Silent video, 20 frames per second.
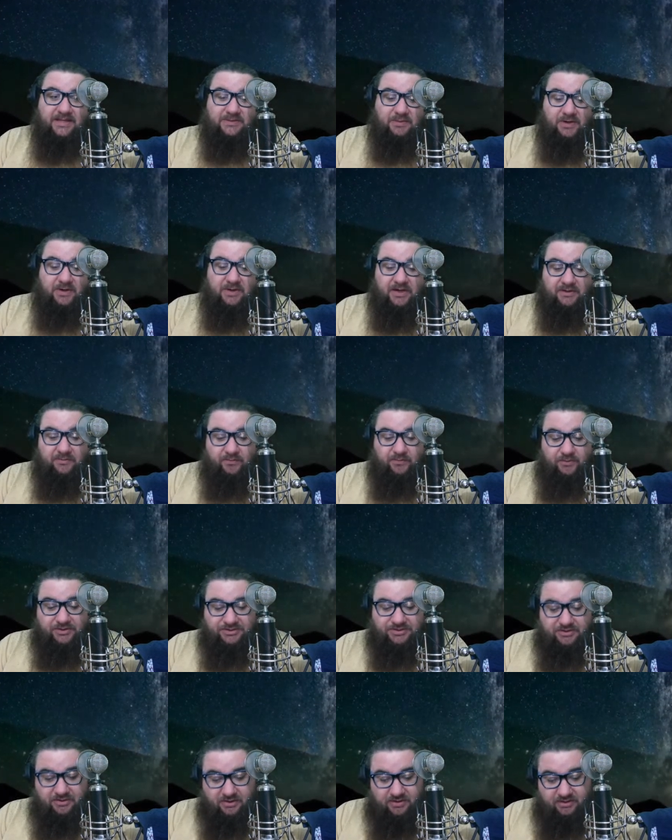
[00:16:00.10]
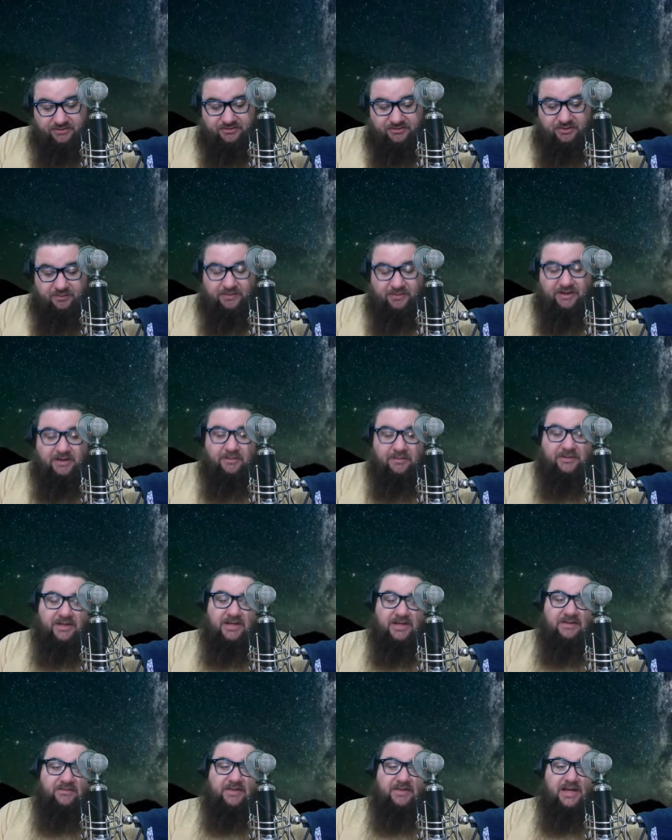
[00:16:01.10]
what? We should also be able to
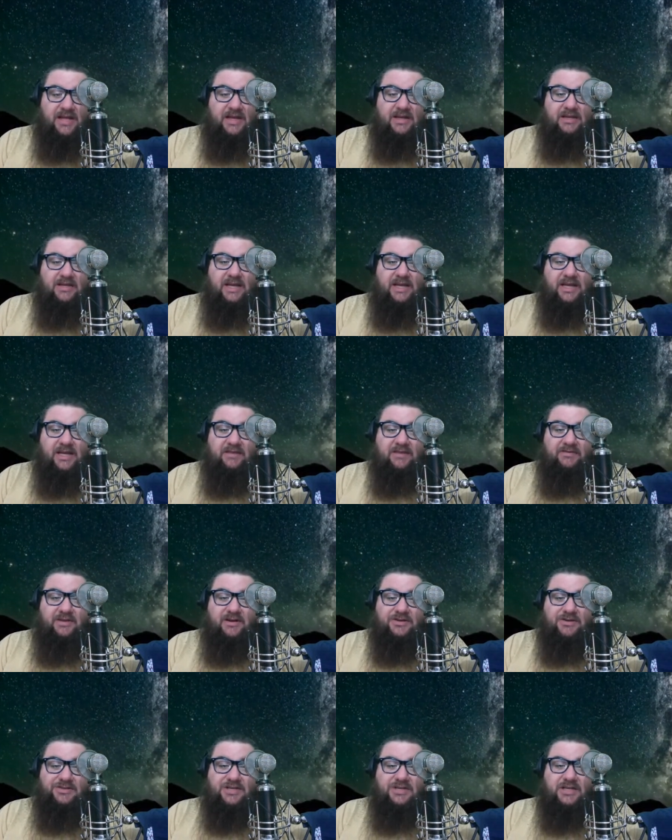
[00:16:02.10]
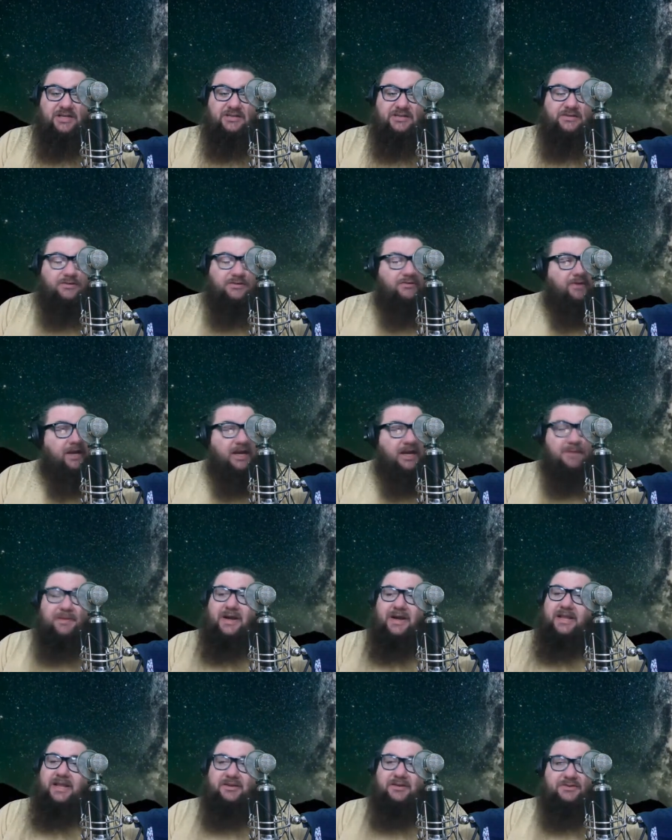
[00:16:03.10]
give that negative energy to
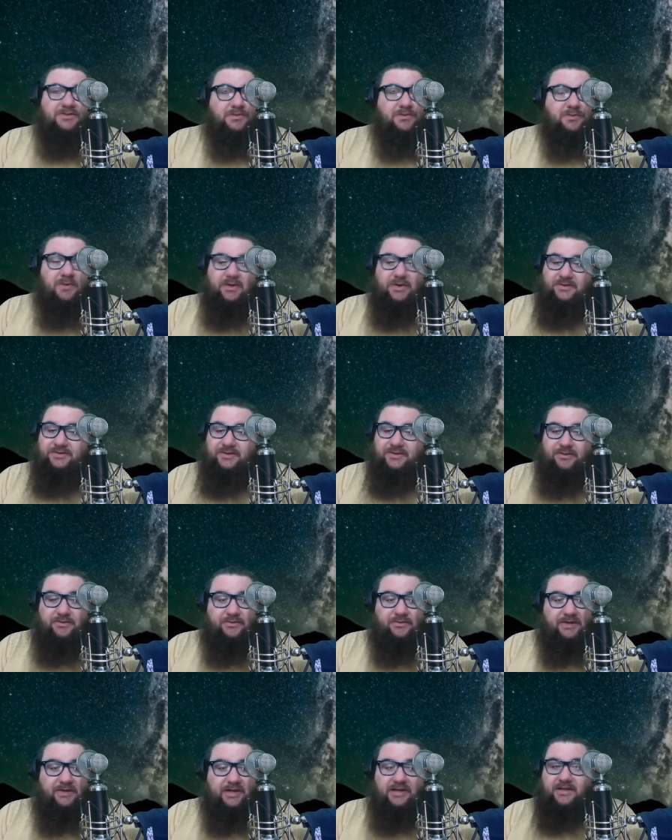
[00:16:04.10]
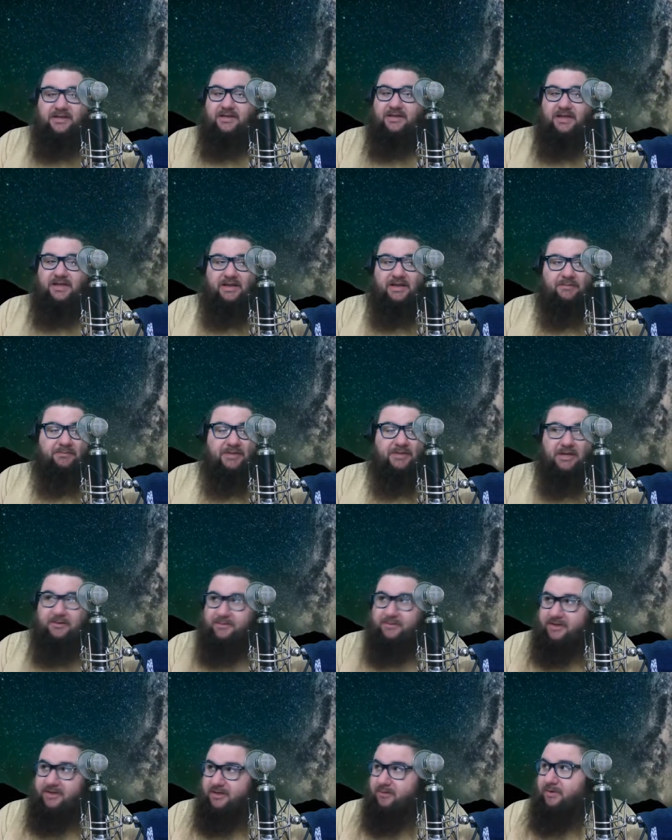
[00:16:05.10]
anybody else who want to and be able
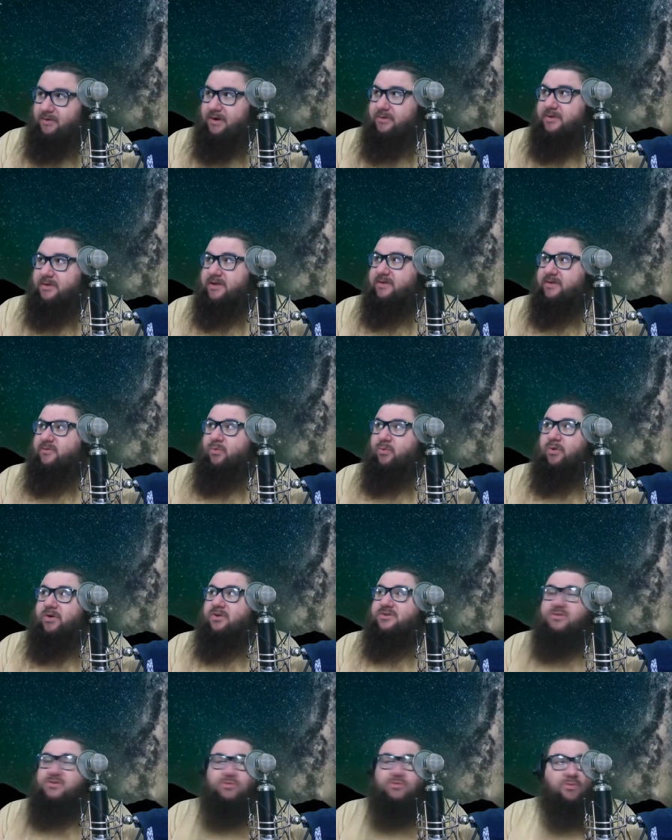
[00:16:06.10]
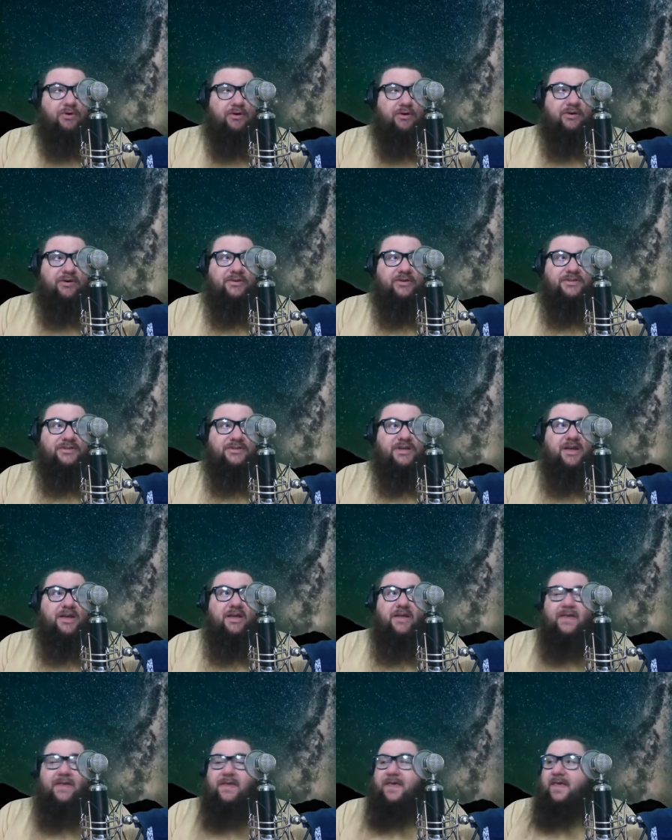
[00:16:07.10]
to get away with it. If words are words
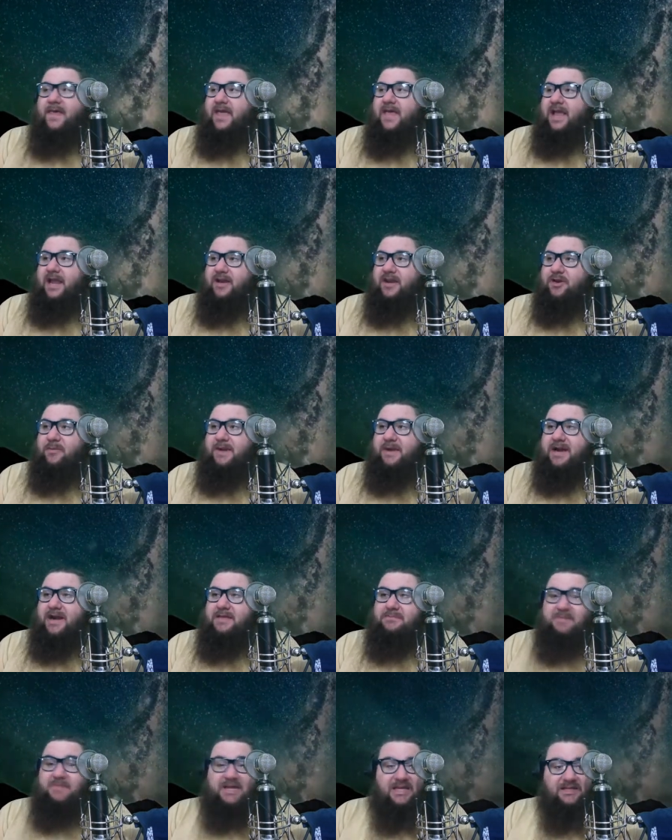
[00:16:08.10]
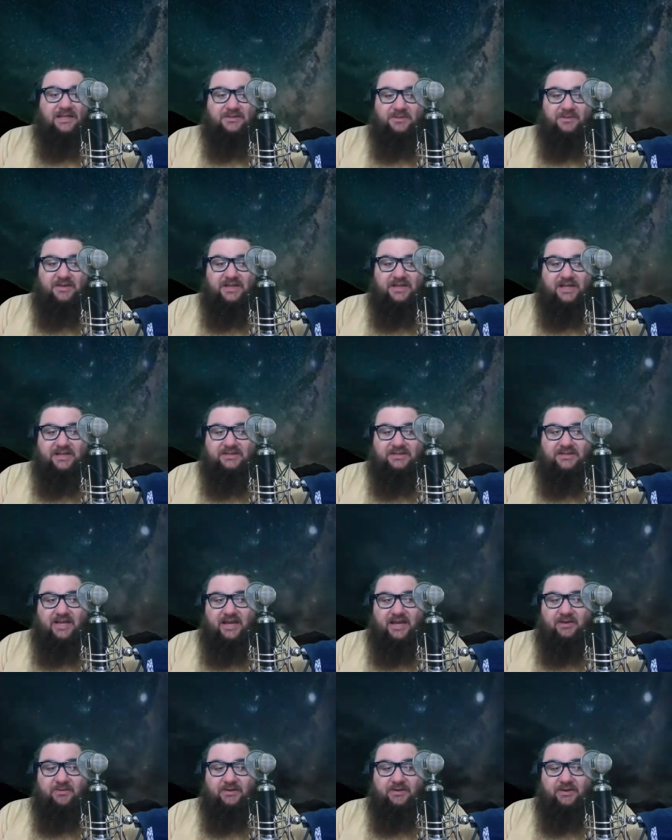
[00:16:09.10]
and nobody means what they
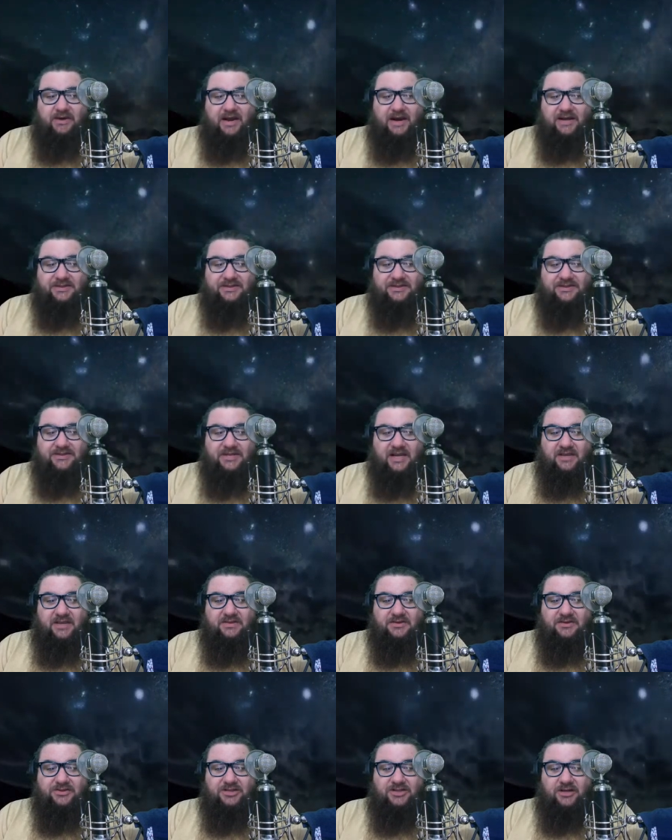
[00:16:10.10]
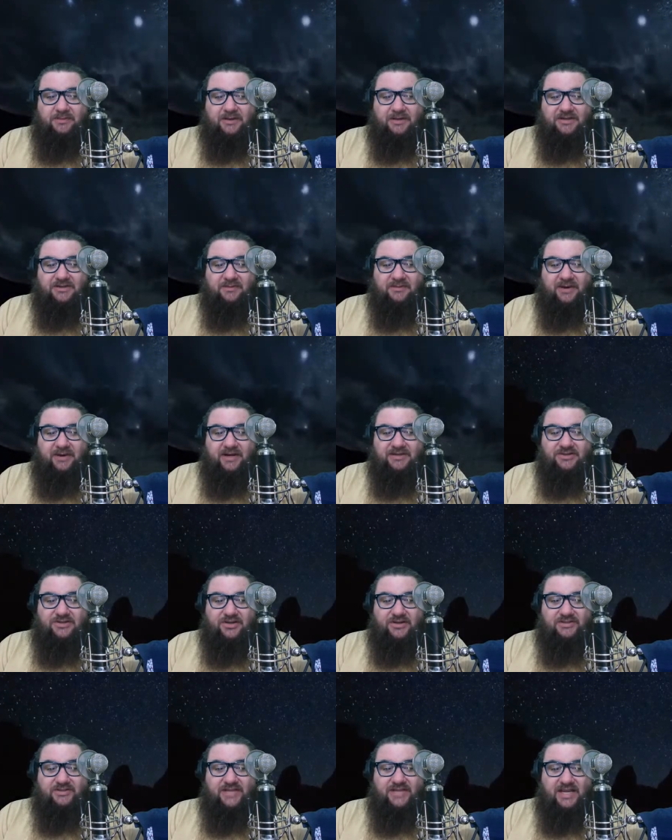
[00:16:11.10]
say when they're actually saying this shit about somebody
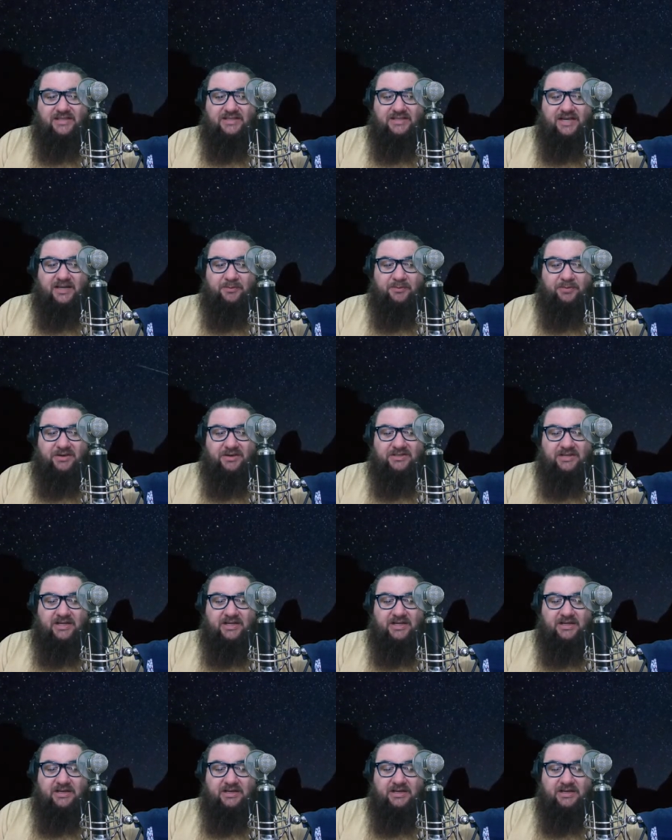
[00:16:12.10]
should assassinate the president,